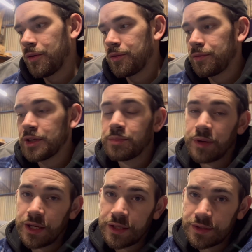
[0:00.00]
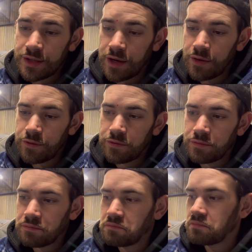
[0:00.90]
The wrist pin itself,
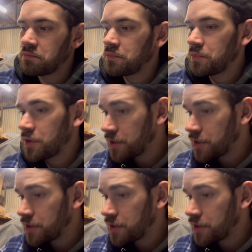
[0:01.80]
with